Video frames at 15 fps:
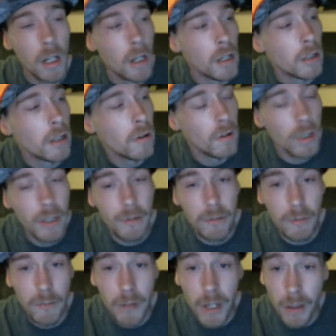The only
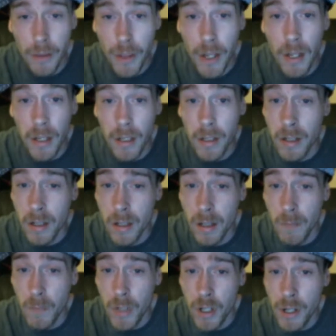thing is
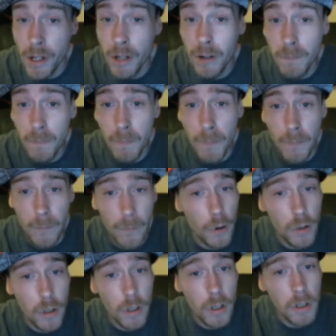the PC
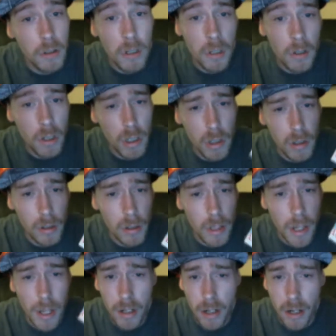version is still sealed
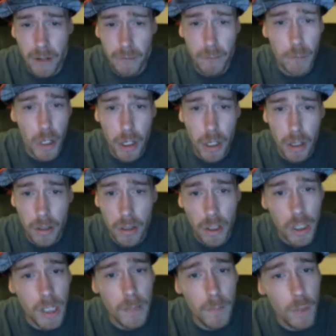as I've bought it on
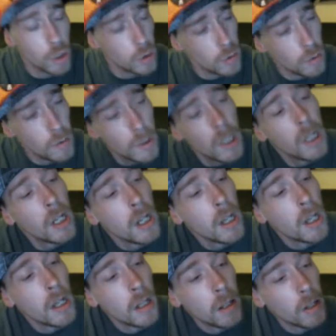Steam too.
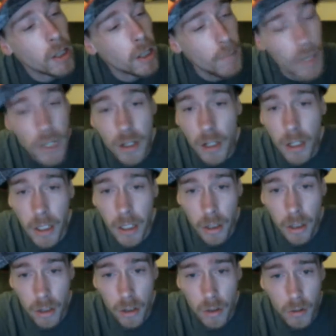Basically
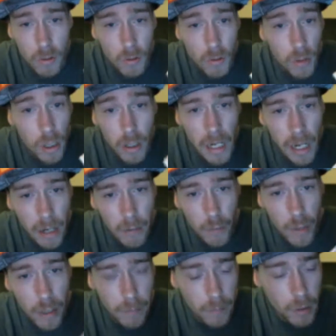just to not get
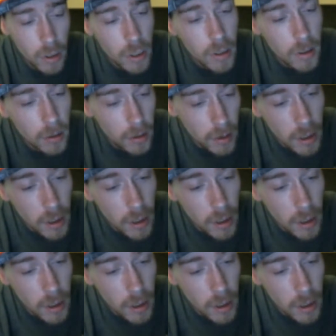rid of the seal.